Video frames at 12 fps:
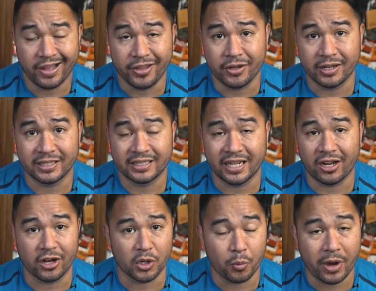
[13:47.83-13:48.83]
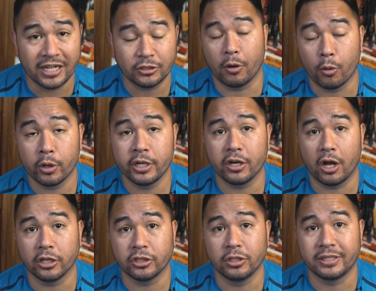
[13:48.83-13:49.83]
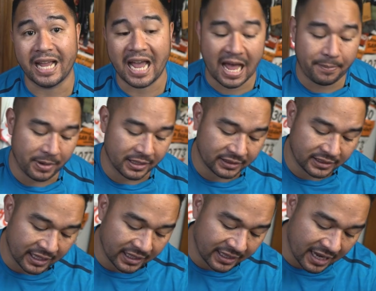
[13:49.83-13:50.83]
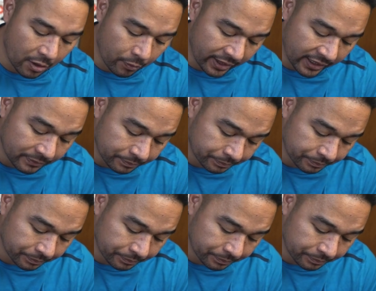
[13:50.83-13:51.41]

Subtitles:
you could set it on your watch, or you could also use the app and set it that way.